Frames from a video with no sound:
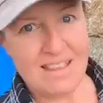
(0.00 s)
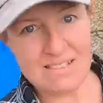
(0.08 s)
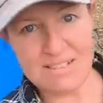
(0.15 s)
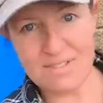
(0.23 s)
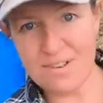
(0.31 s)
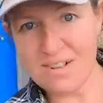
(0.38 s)

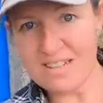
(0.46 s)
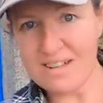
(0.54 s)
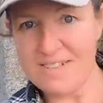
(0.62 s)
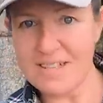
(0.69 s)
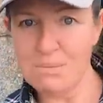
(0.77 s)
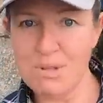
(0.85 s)
That's the first
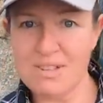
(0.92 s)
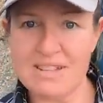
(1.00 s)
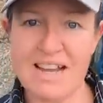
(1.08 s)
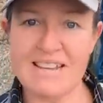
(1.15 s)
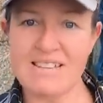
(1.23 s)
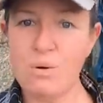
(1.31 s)
I've seen blue
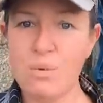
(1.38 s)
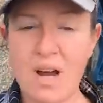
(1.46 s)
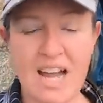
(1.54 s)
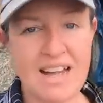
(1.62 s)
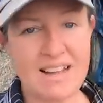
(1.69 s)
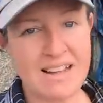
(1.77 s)
skies in a
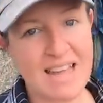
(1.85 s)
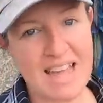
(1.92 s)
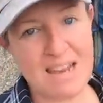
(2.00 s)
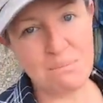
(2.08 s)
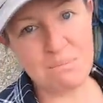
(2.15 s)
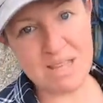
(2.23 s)
while,
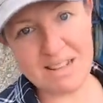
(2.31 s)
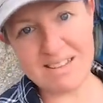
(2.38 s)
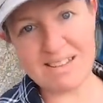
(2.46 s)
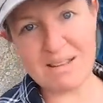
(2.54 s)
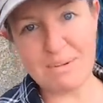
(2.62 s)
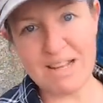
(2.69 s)
and it
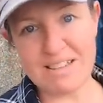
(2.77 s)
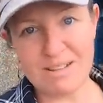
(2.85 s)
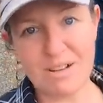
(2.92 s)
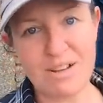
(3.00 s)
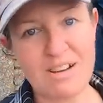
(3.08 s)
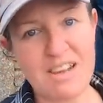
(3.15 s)
means that my
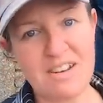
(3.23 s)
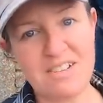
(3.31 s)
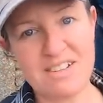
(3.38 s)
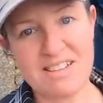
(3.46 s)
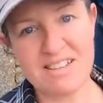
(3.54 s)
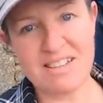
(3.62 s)
solar
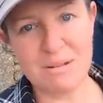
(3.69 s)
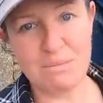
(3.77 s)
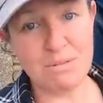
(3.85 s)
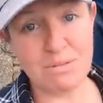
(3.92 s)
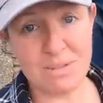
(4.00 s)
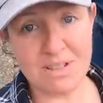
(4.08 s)
energy system
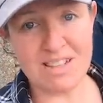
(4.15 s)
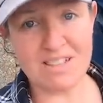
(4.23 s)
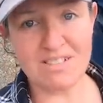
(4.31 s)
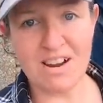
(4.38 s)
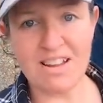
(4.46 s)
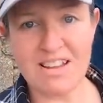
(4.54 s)
is really
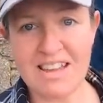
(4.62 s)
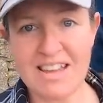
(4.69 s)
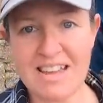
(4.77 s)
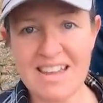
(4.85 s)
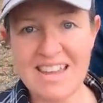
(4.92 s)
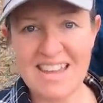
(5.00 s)

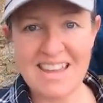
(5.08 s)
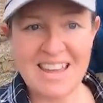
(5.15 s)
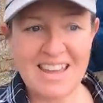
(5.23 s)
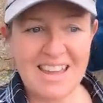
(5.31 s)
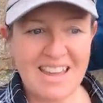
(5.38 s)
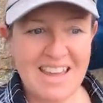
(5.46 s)
struggling.
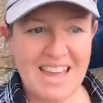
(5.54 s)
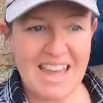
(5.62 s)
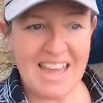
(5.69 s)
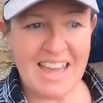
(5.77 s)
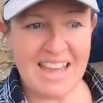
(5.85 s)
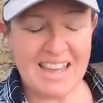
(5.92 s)

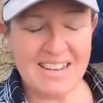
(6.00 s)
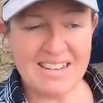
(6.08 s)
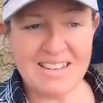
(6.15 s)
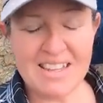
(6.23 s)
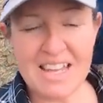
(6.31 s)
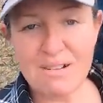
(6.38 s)

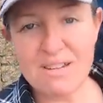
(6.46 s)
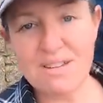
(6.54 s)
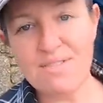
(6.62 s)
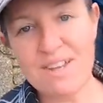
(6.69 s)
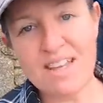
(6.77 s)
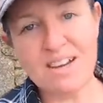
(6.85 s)
And later in
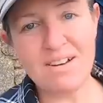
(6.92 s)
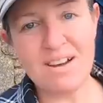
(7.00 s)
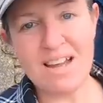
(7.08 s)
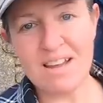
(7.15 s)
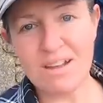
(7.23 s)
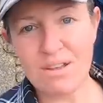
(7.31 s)
the video,
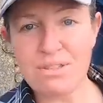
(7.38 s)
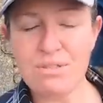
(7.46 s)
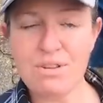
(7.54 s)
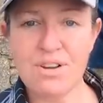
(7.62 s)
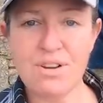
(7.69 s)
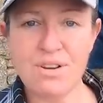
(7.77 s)
I go
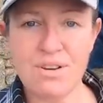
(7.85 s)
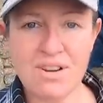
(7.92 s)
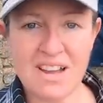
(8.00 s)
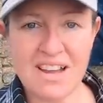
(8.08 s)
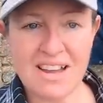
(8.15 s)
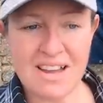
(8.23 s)
through
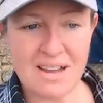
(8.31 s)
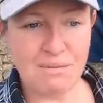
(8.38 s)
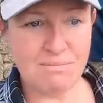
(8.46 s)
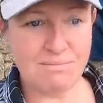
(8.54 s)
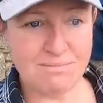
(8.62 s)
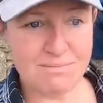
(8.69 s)

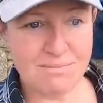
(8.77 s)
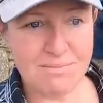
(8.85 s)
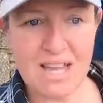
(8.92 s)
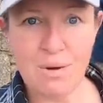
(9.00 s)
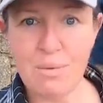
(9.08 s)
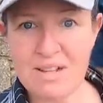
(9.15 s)

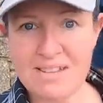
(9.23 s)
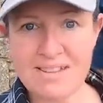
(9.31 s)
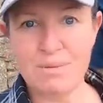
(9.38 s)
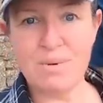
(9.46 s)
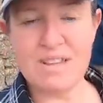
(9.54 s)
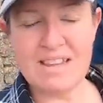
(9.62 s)

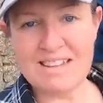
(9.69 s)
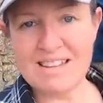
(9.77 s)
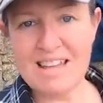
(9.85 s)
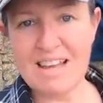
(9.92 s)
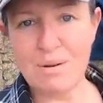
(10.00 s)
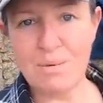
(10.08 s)
what that's
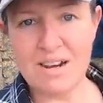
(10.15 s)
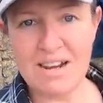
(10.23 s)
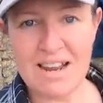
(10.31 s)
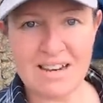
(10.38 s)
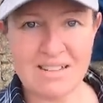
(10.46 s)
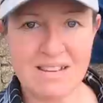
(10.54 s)
like, what
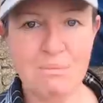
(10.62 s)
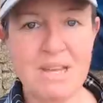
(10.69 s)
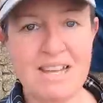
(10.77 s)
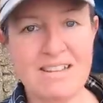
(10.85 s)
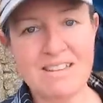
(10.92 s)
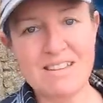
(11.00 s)
it actually
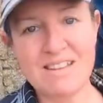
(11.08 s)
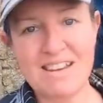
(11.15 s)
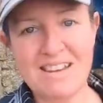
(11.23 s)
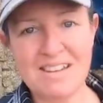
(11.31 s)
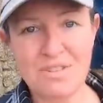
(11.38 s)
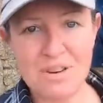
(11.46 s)
means
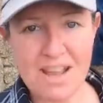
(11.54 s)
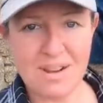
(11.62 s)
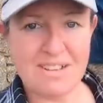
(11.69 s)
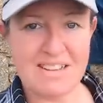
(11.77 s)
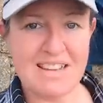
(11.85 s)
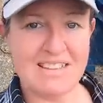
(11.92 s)
to try
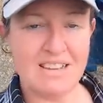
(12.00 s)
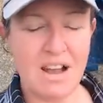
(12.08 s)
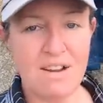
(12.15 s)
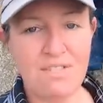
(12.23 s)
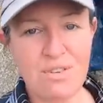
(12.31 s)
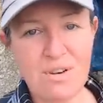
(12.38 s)
to exist
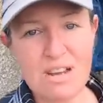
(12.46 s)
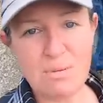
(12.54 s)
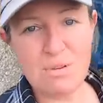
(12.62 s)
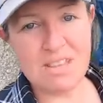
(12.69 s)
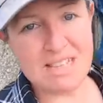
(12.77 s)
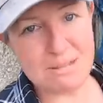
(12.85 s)

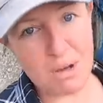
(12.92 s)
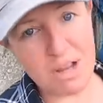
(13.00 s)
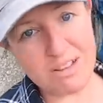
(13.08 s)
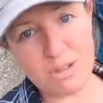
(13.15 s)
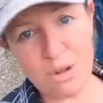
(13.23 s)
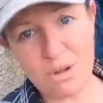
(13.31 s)
off-grid with a
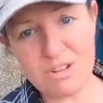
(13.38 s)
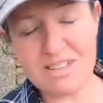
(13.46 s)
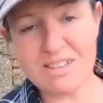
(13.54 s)
small solar